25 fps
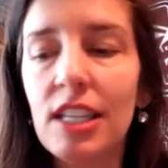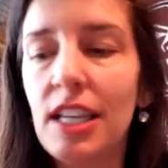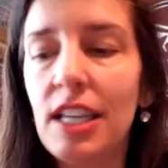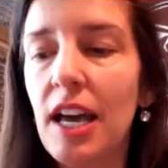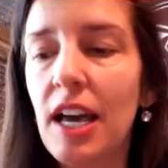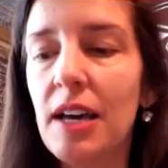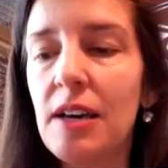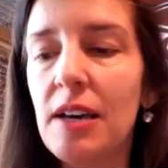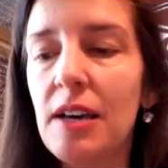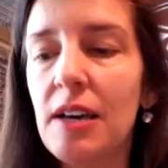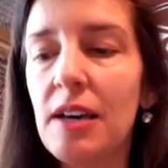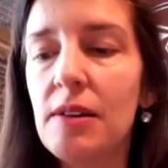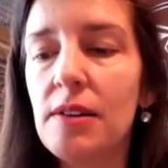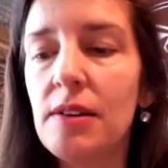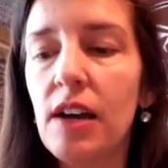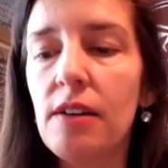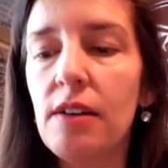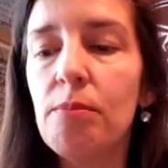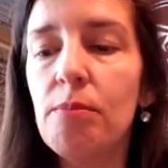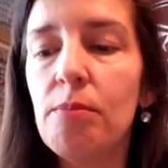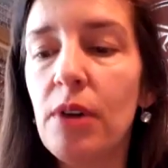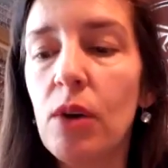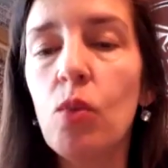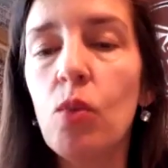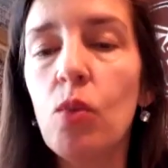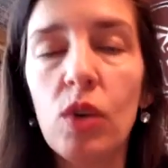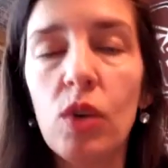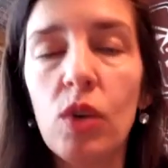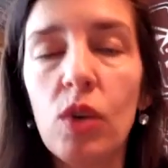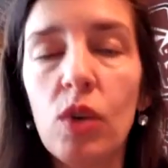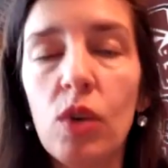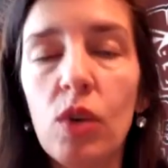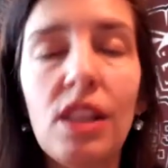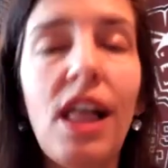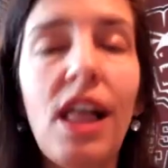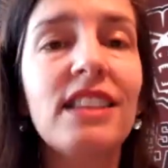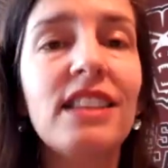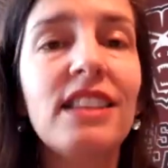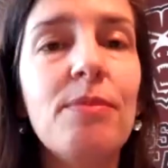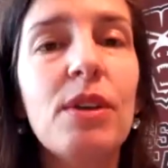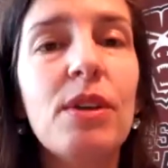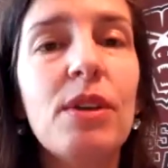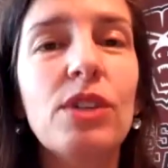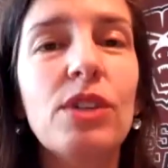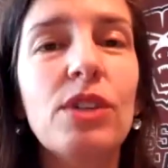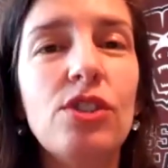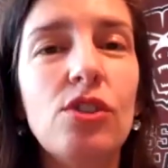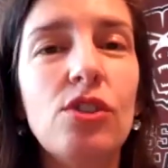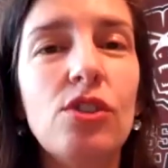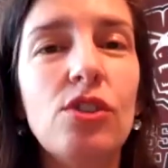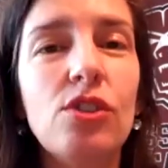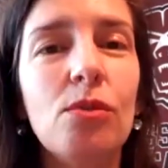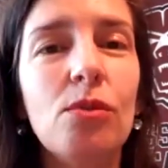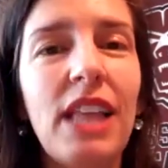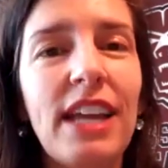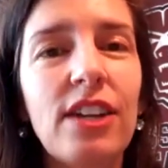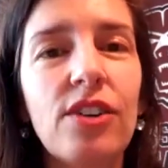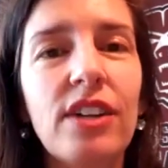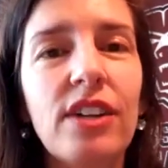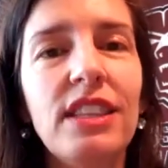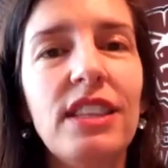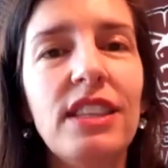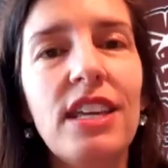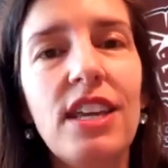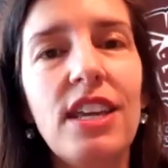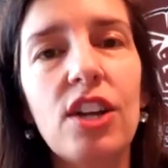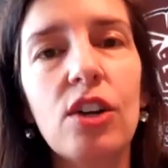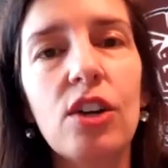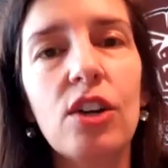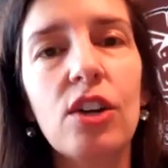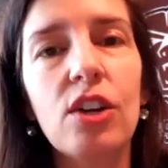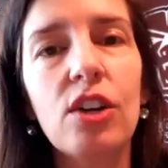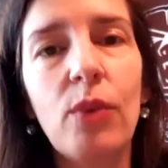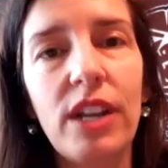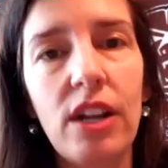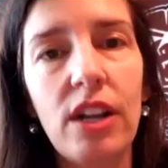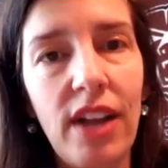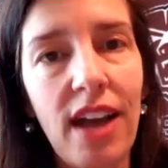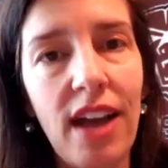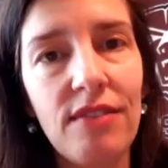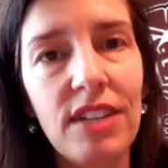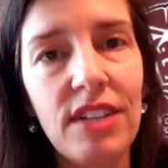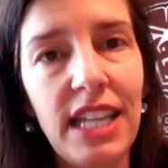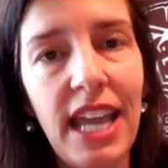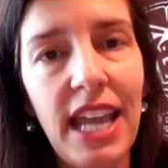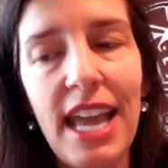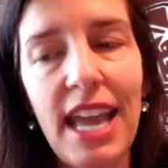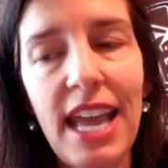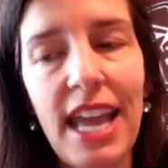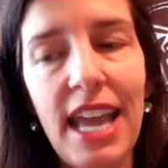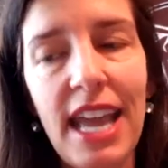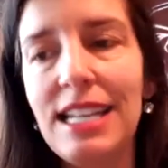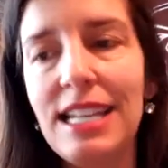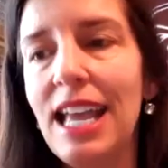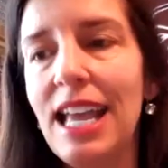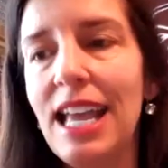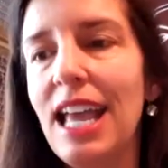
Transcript: but will likely be resumed later in the year. We don't have a date.